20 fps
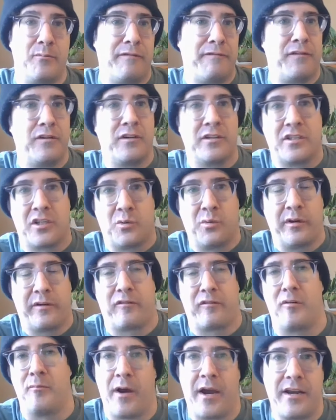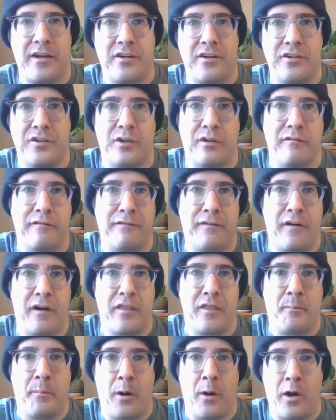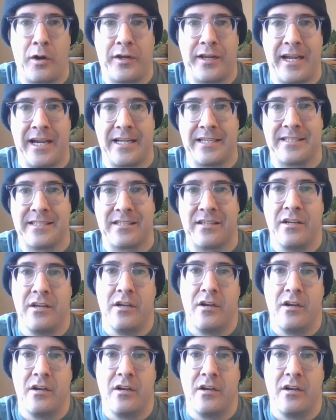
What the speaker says: But first, a quick reminder, you can find the podcast